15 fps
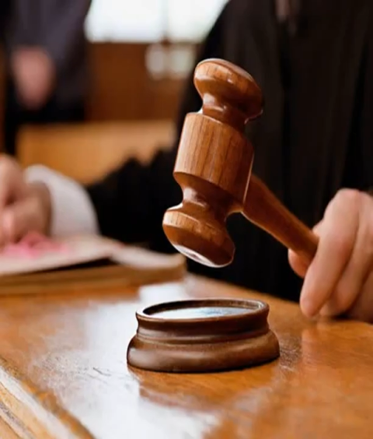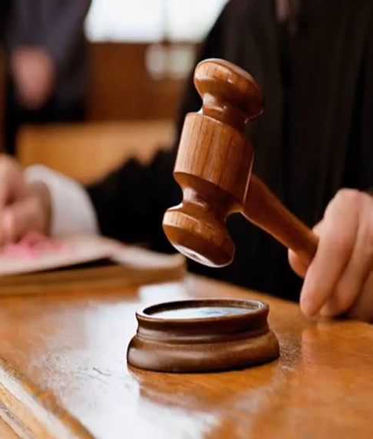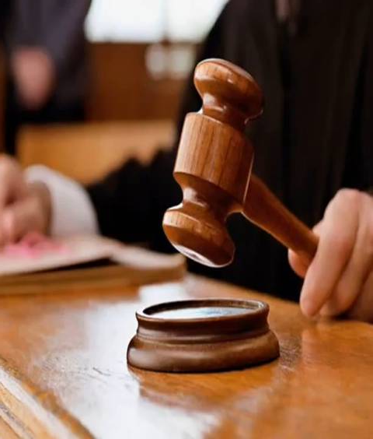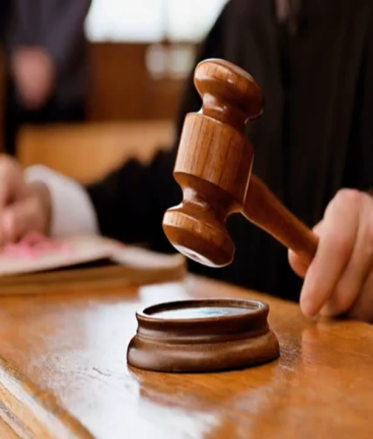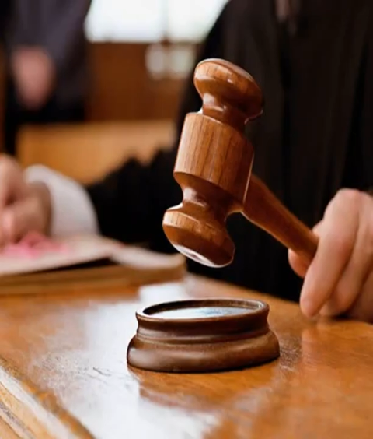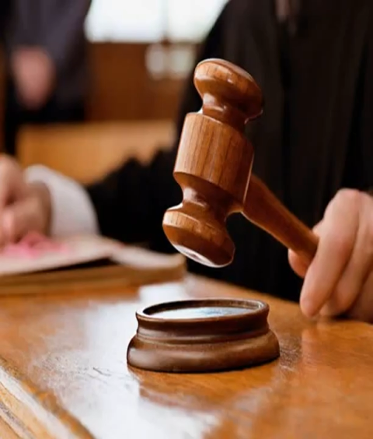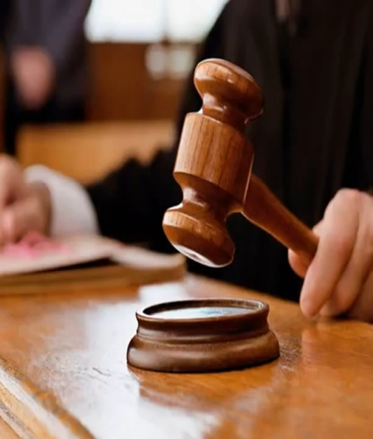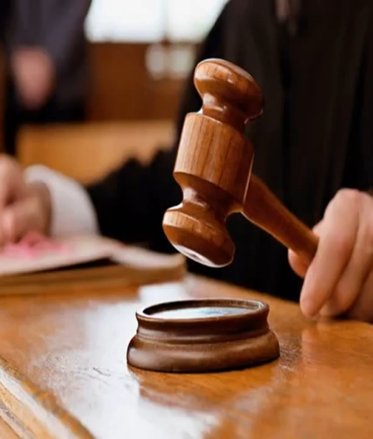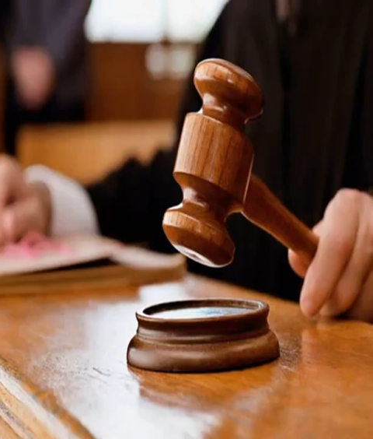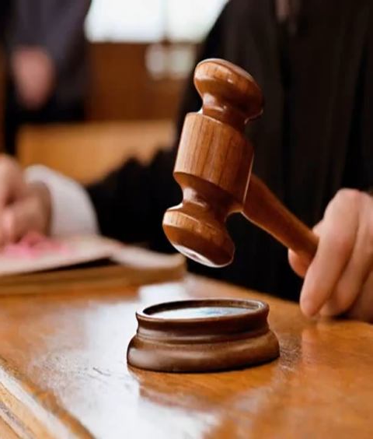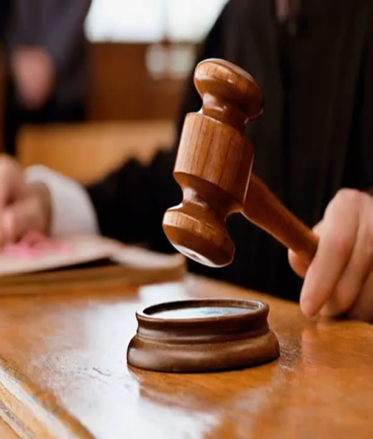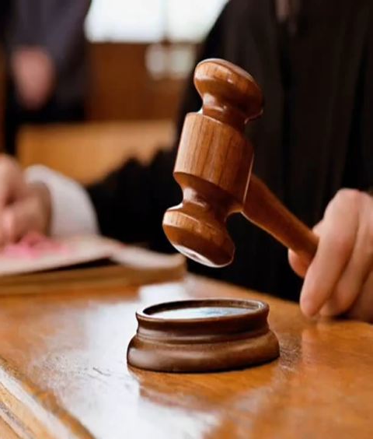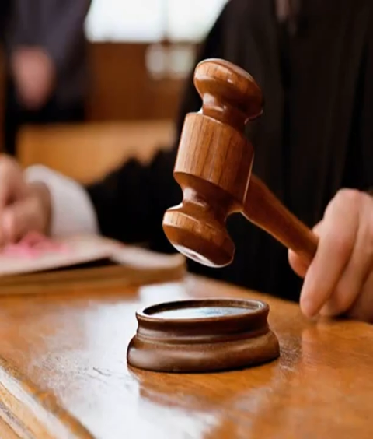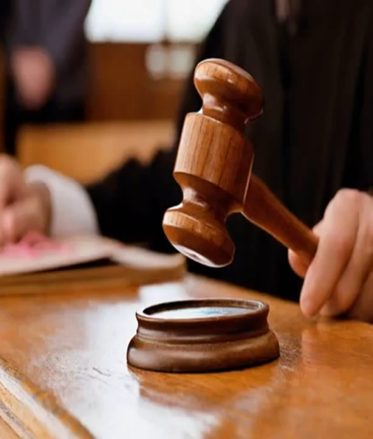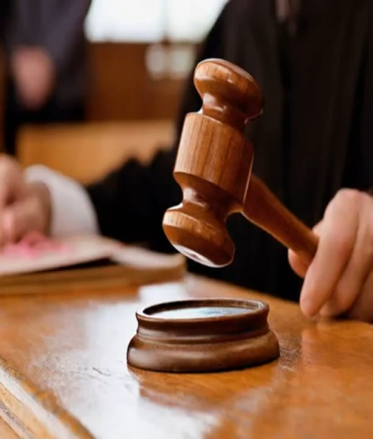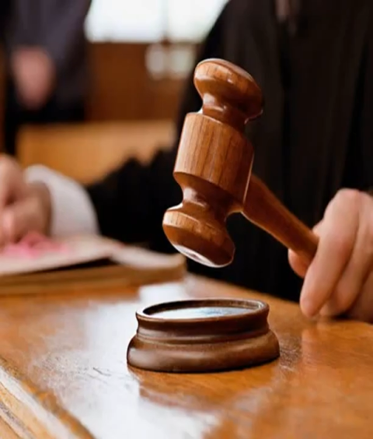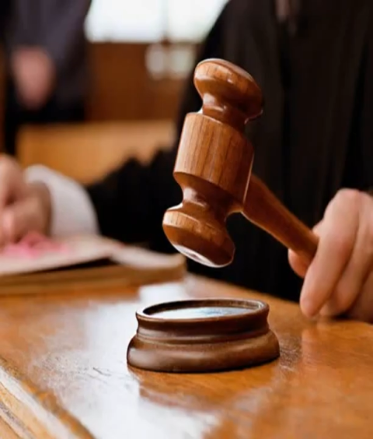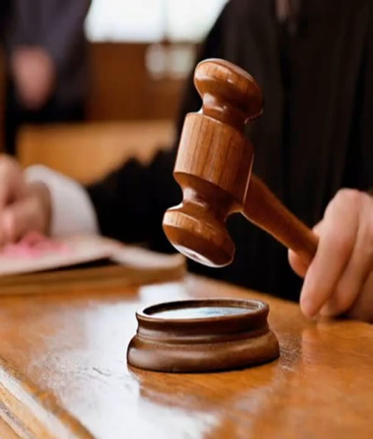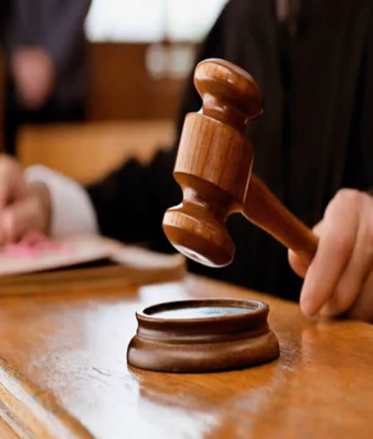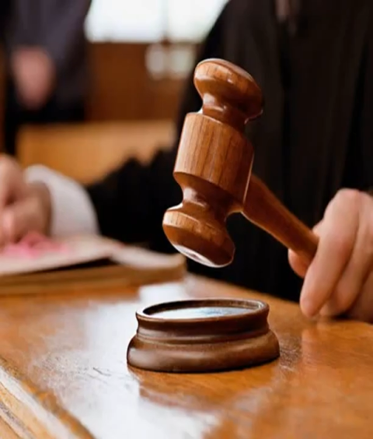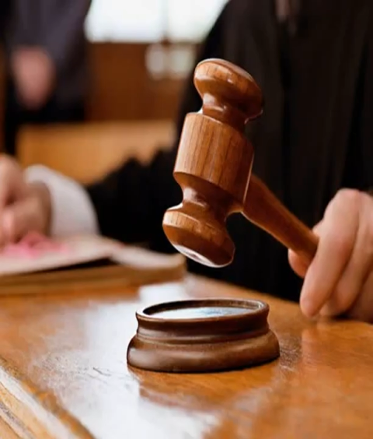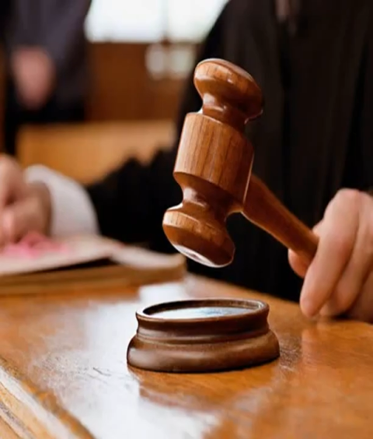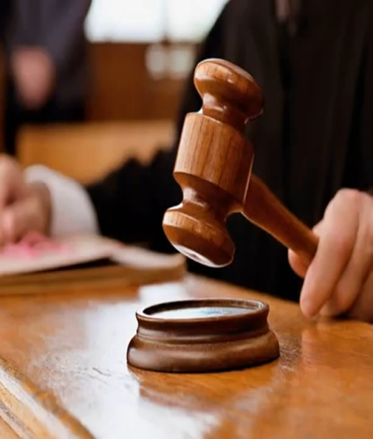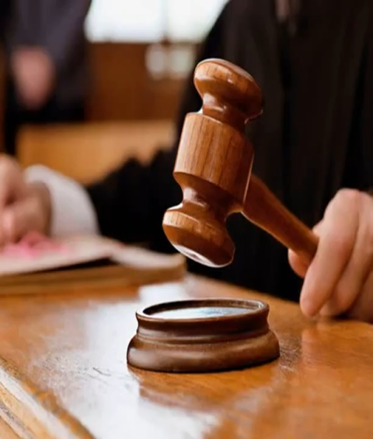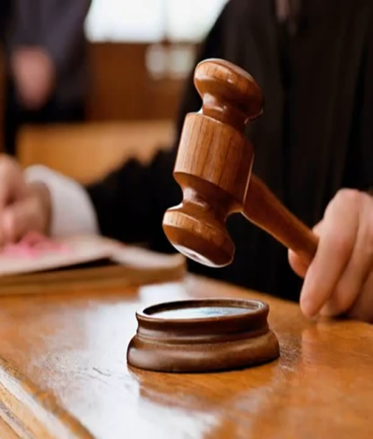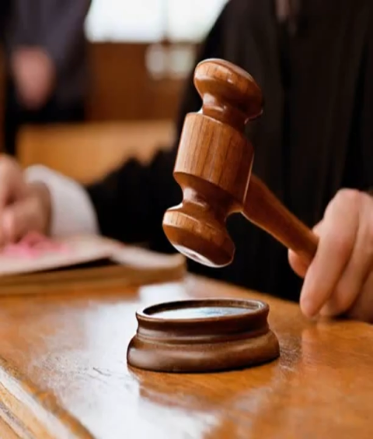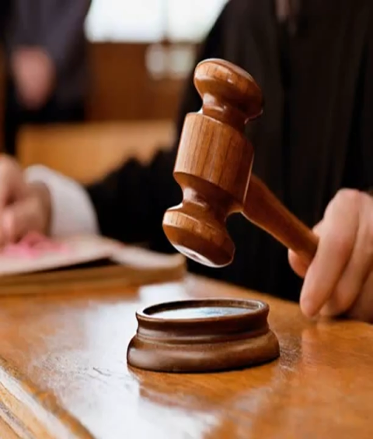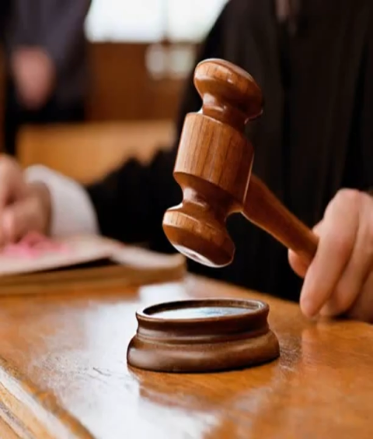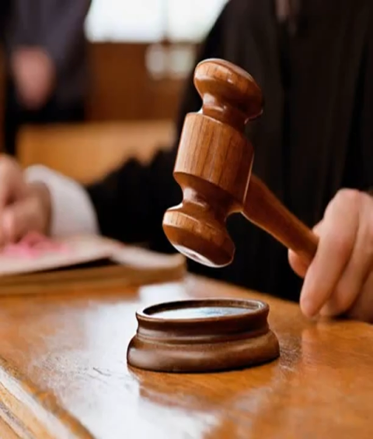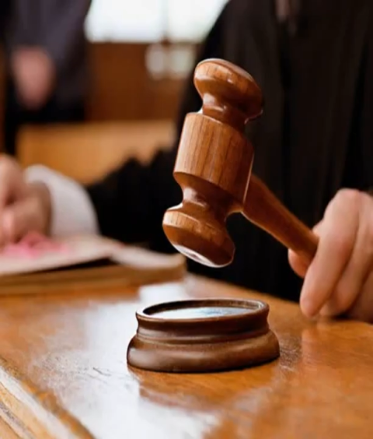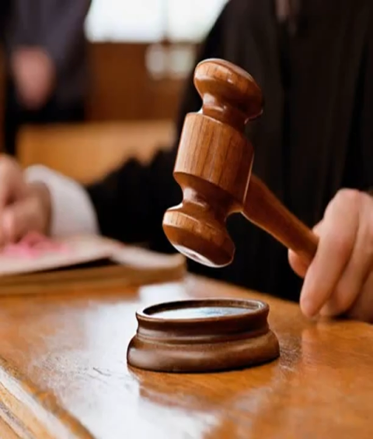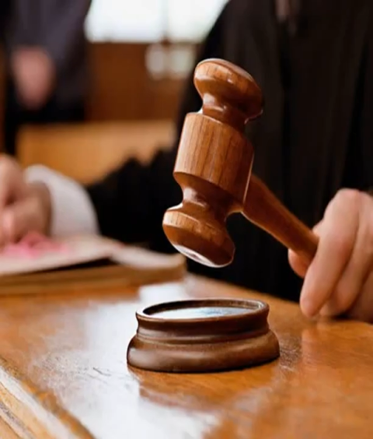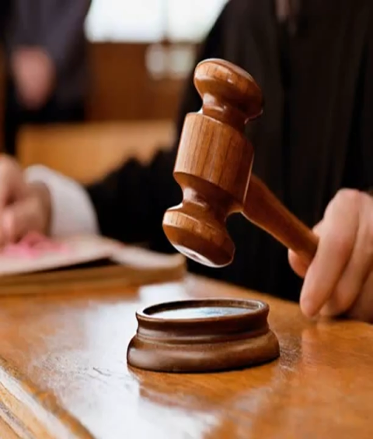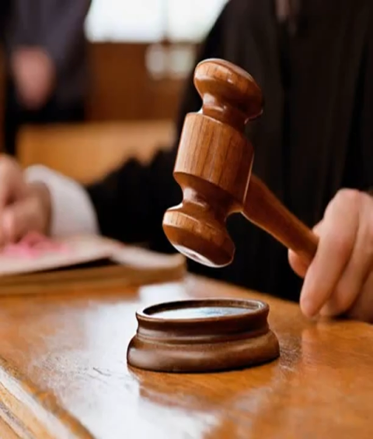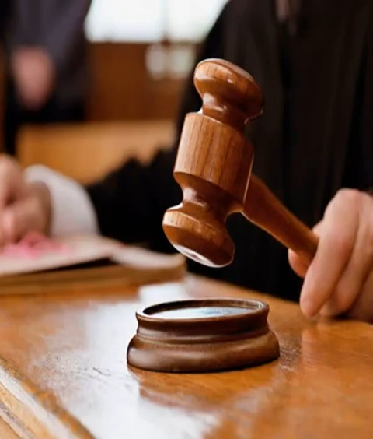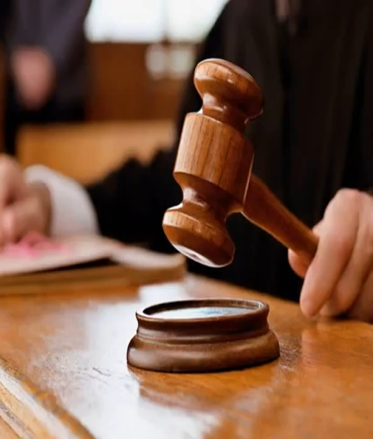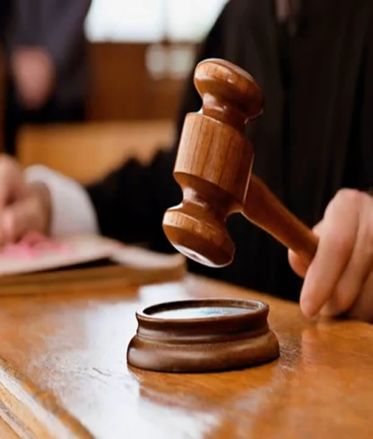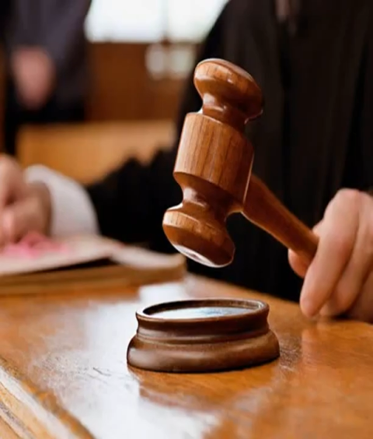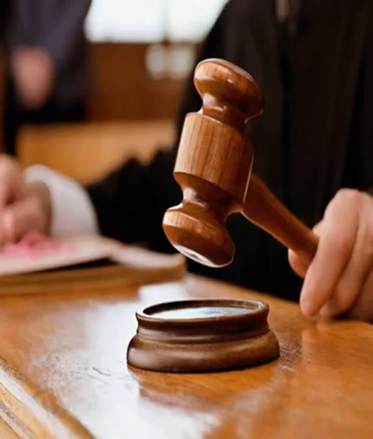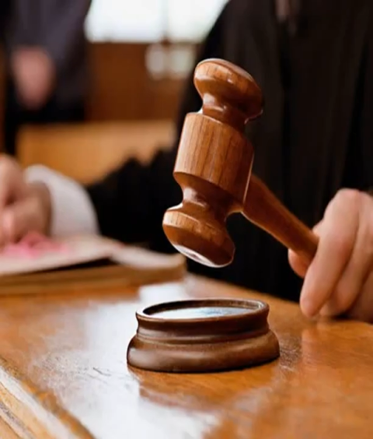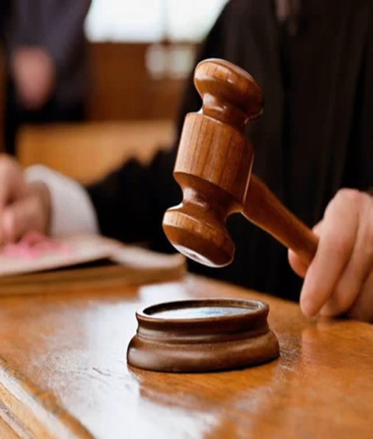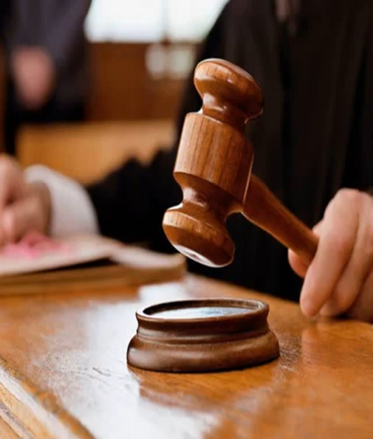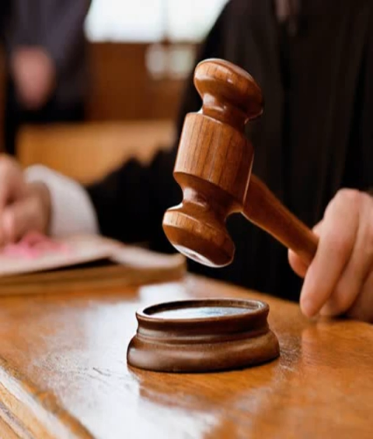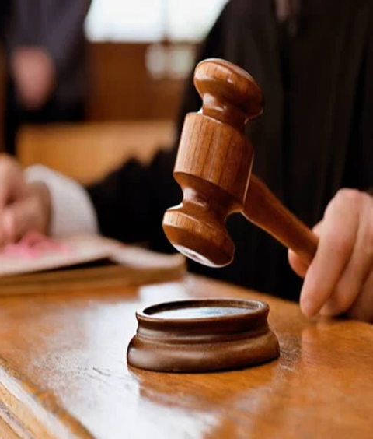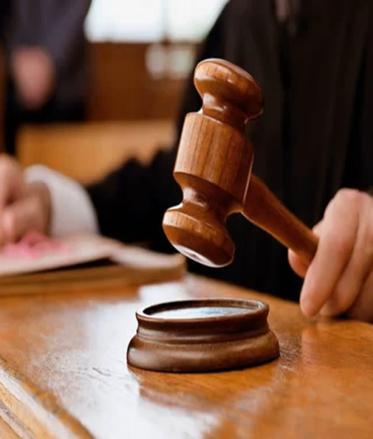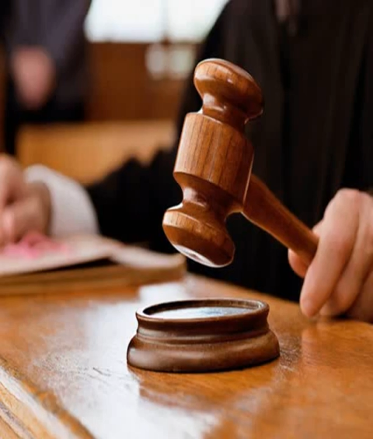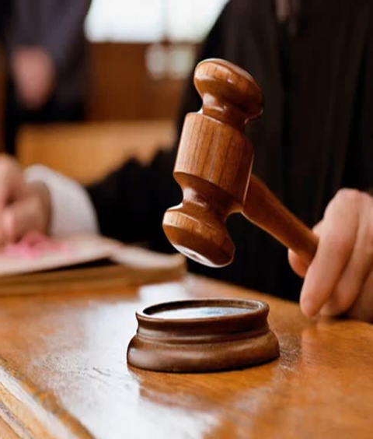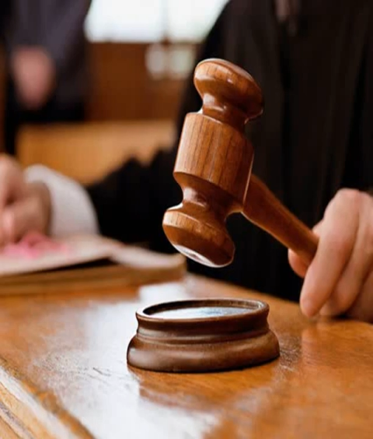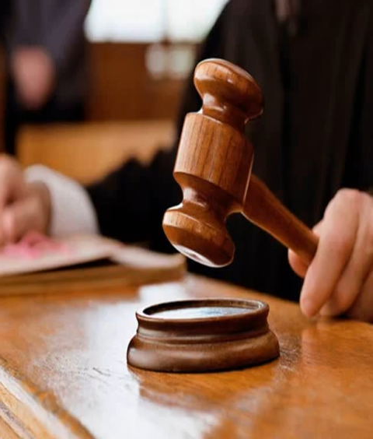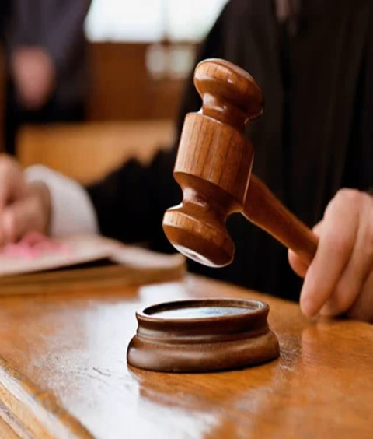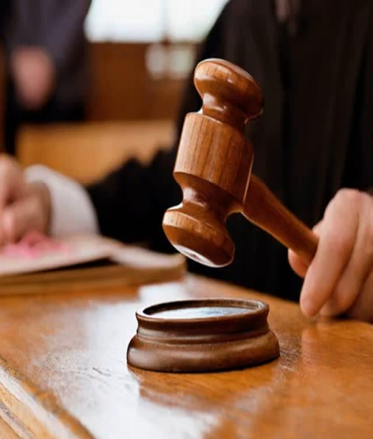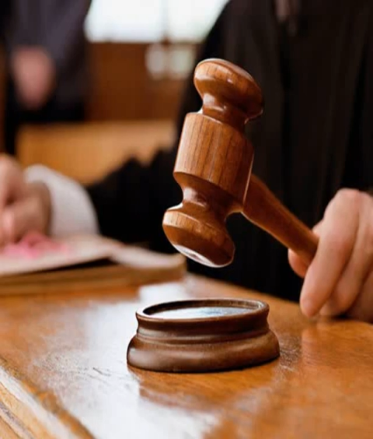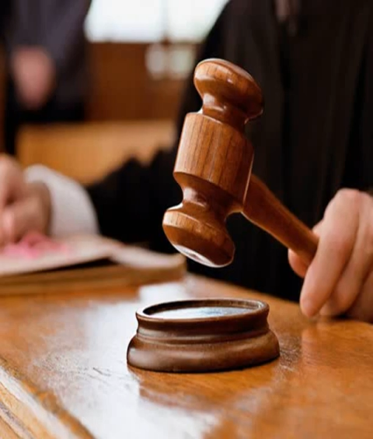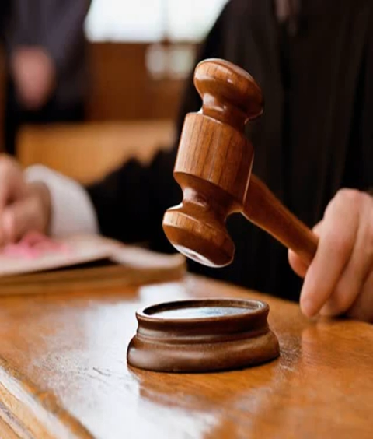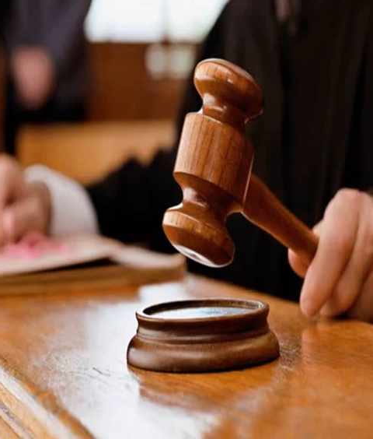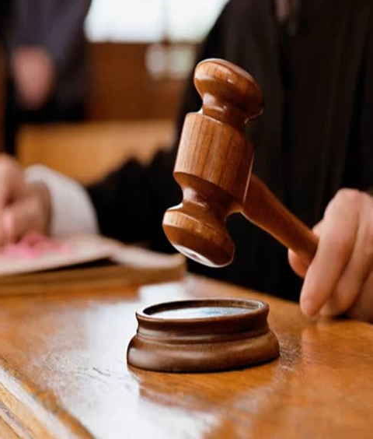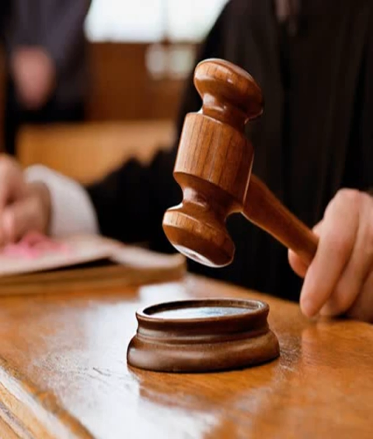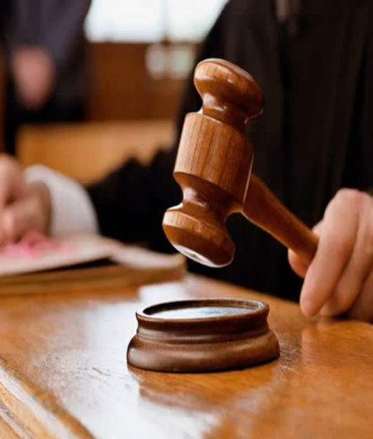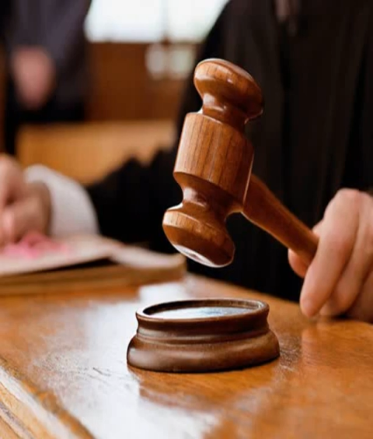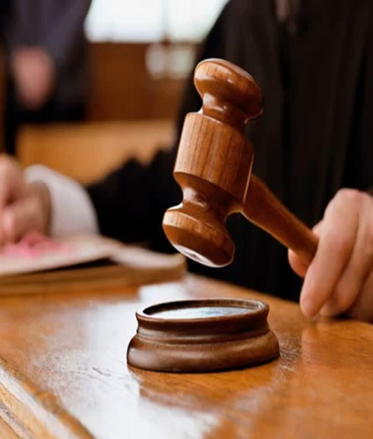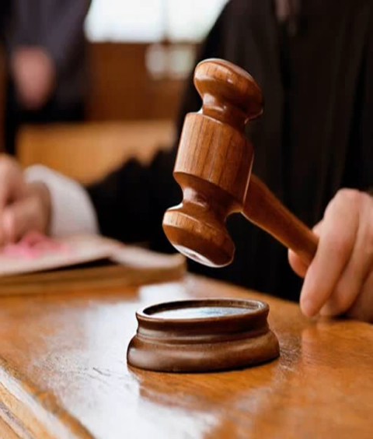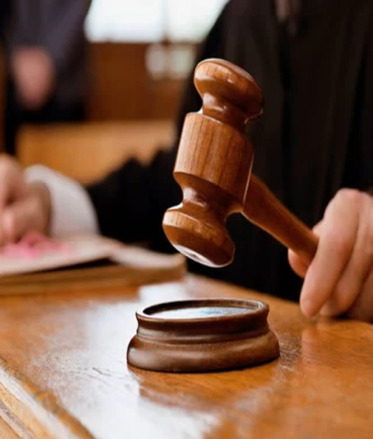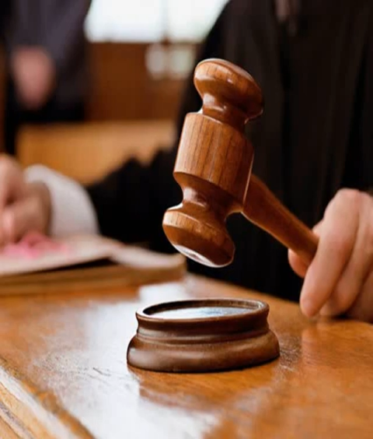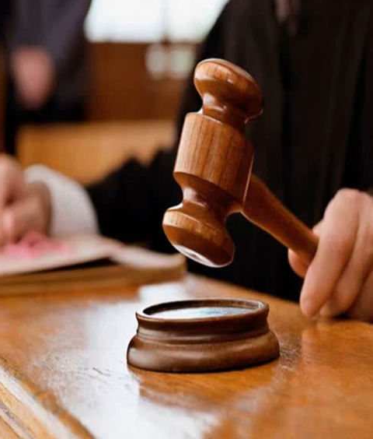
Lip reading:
[unreadable: no face in view]